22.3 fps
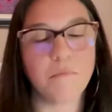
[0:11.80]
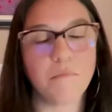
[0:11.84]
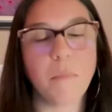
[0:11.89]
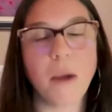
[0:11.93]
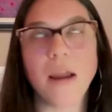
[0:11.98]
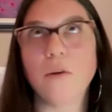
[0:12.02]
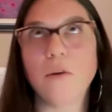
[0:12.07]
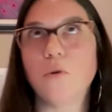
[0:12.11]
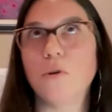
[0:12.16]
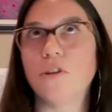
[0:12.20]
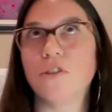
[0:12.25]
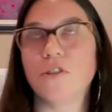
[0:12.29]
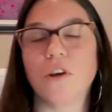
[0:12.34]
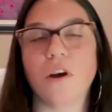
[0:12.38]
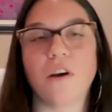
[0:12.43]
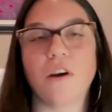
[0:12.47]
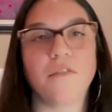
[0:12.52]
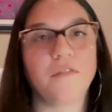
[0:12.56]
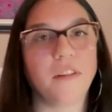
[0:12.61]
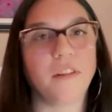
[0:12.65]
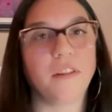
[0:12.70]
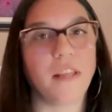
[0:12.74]

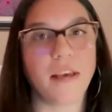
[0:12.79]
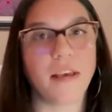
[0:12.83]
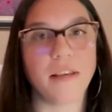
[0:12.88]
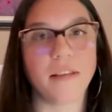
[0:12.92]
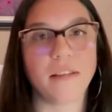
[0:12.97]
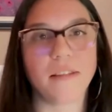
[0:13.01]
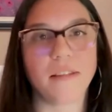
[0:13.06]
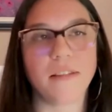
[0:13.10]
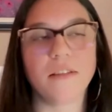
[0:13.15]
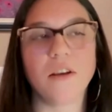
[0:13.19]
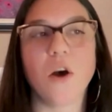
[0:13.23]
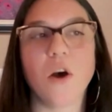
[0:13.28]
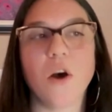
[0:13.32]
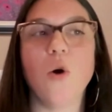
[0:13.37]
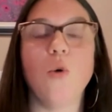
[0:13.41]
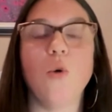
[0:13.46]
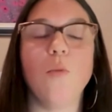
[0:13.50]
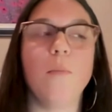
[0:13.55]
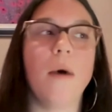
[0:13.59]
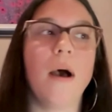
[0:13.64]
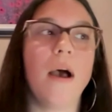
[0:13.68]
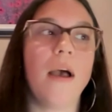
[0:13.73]
Microsoft List.
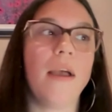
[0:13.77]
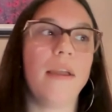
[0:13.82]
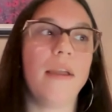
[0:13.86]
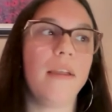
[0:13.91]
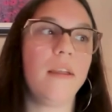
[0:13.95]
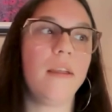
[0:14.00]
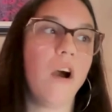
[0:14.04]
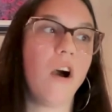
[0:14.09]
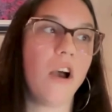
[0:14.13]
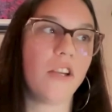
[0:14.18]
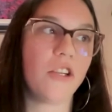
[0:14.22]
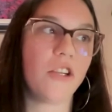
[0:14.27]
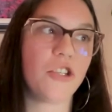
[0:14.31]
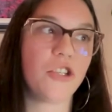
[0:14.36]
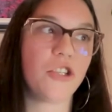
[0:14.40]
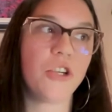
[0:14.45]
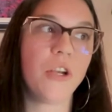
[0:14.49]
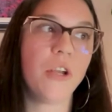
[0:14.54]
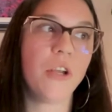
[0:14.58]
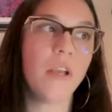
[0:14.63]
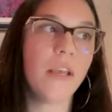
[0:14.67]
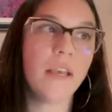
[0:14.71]
Oh my
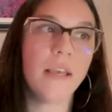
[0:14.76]
gosh.